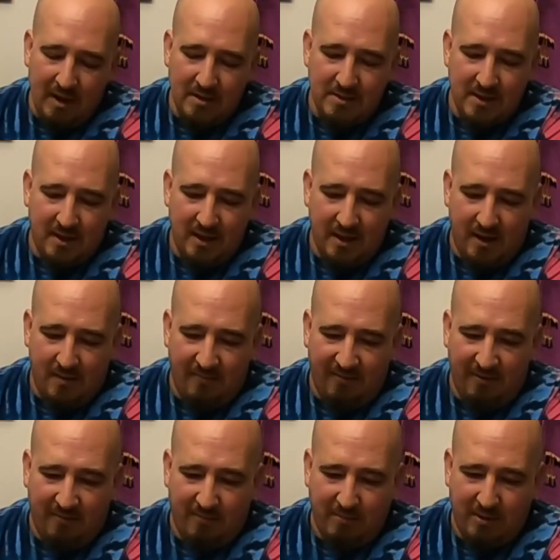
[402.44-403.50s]
Suddenly
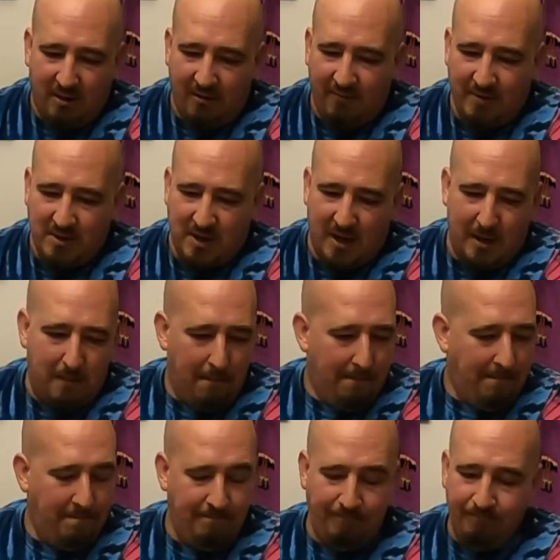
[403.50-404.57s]
Comfy from Dogfish Head.
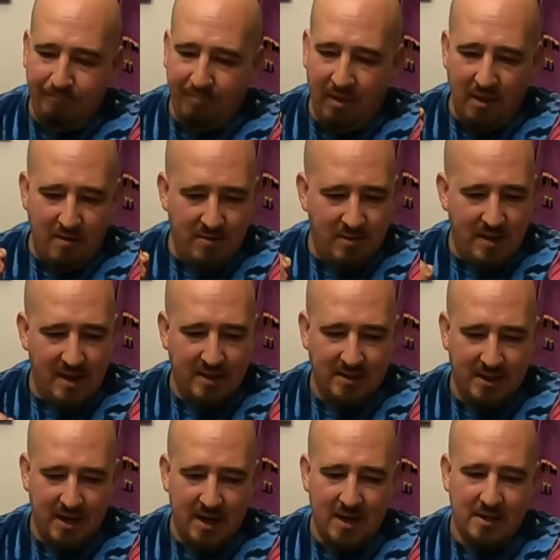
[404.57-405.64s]

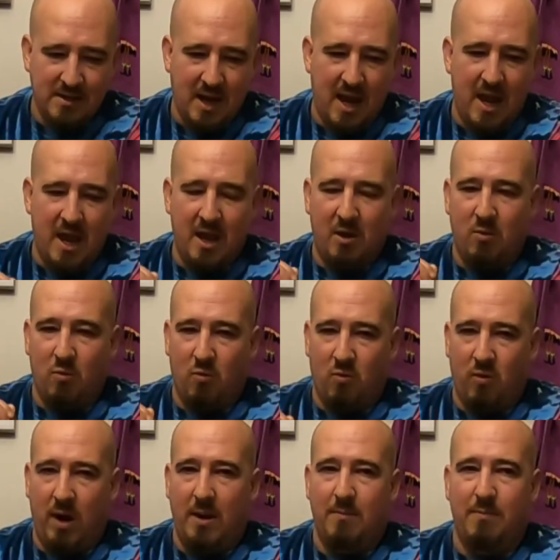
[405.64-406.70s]
This is a
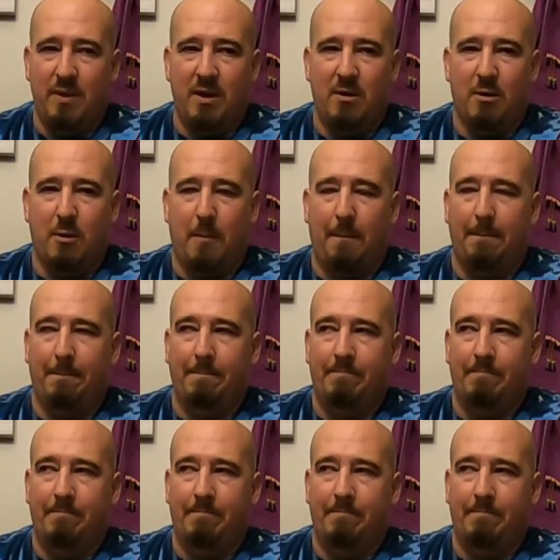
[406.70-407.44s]
great beer.